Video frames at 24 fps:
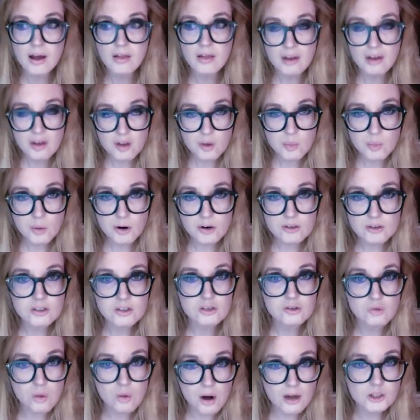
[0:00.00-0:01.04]
the other person
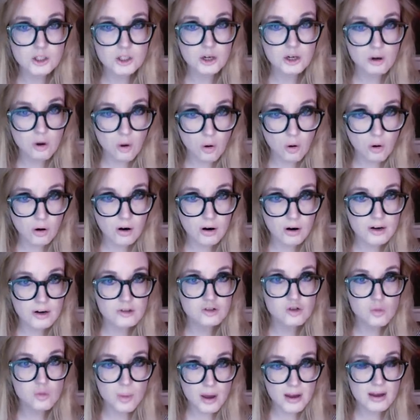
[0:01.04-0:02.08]
is watching in horror
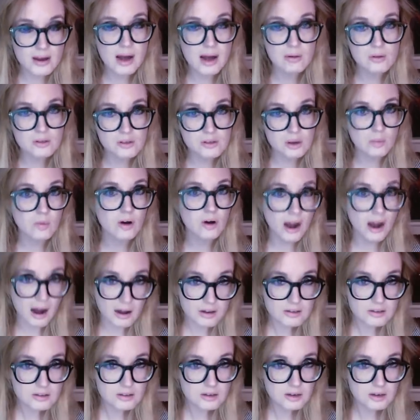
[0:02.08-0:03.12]
as you make out with someone
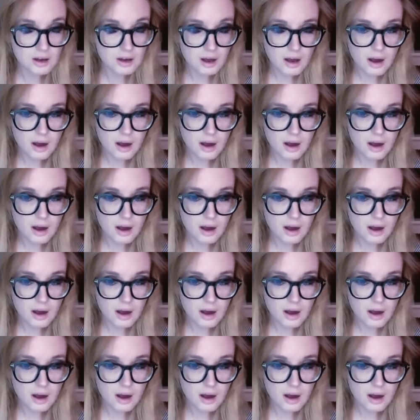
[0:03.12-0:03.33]
else